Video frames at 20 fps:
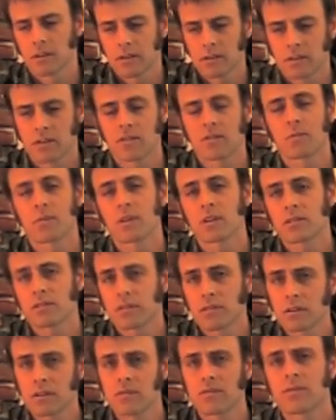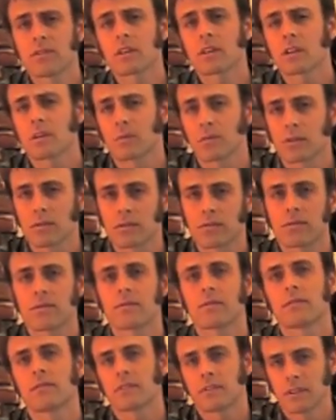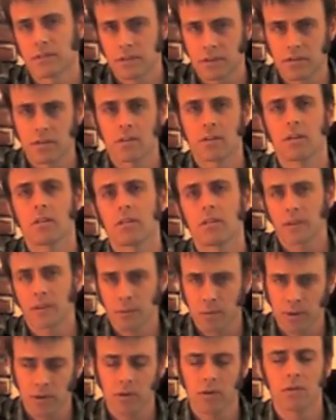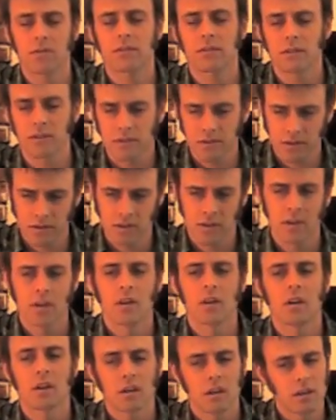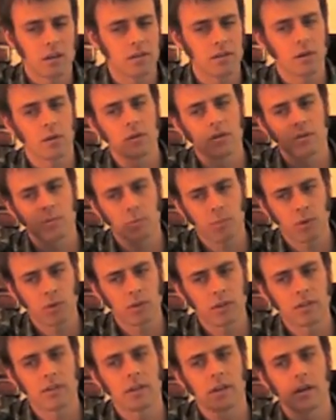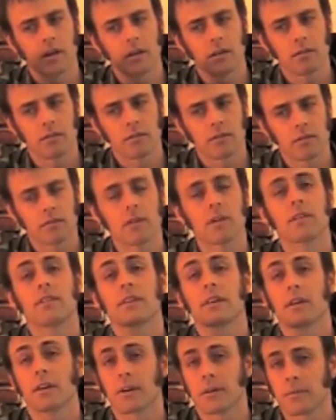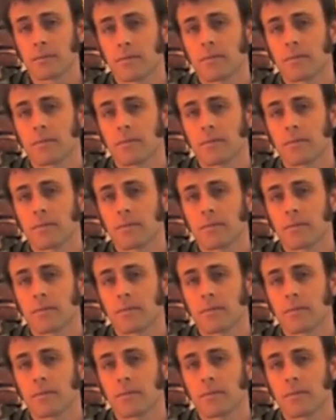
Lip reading: just make sure your foot can move, that you know pulse it's always pulling down right there.